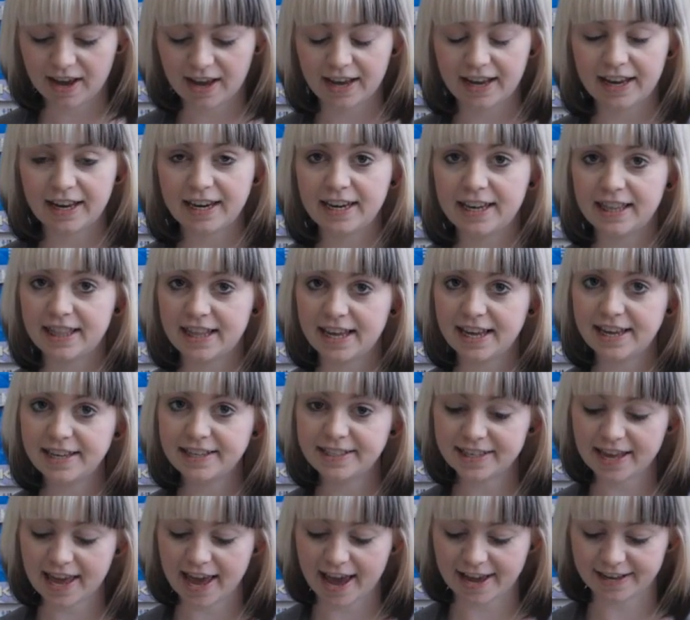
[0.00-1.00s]
In
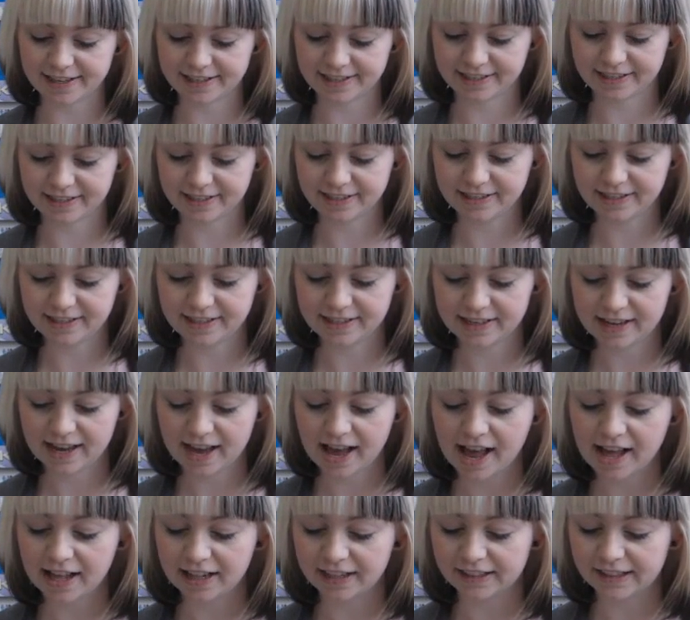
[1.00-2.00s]
these cases,
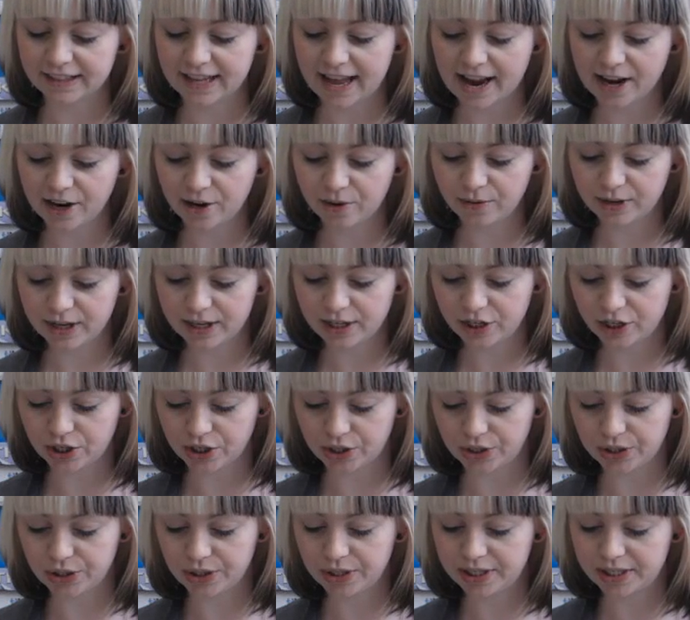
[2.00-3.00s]
language
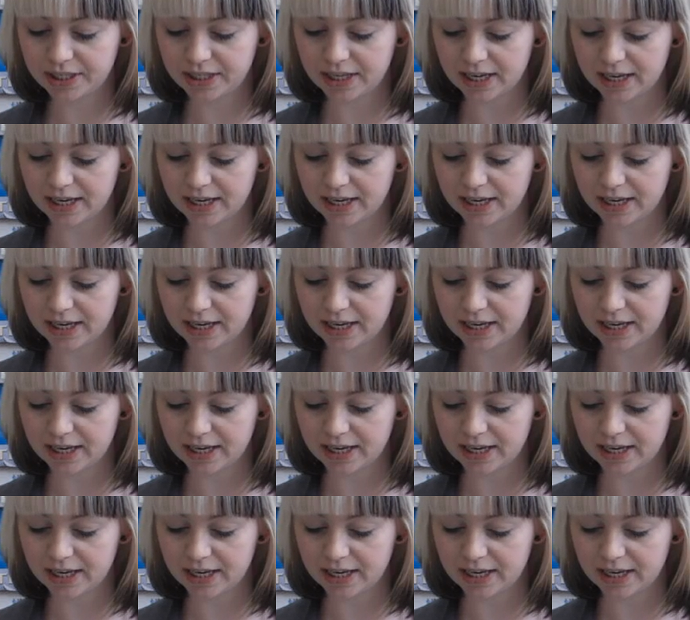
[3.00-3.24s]
use